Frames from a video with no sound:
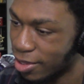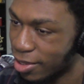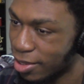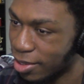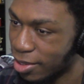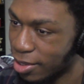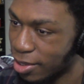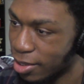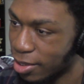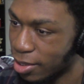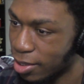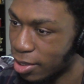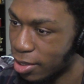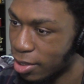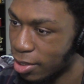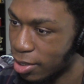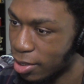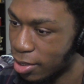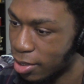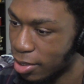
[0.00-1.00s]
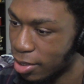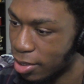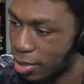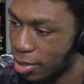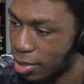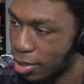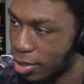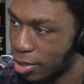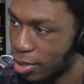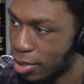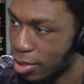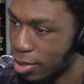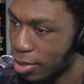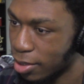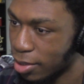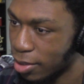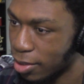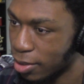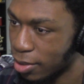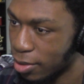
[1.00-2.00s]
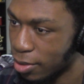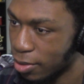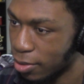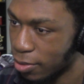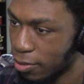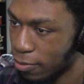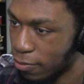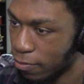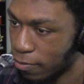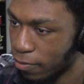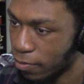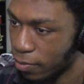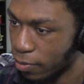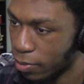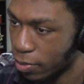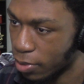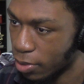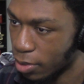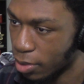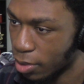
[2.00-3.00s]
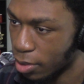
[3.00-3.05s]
[no speech]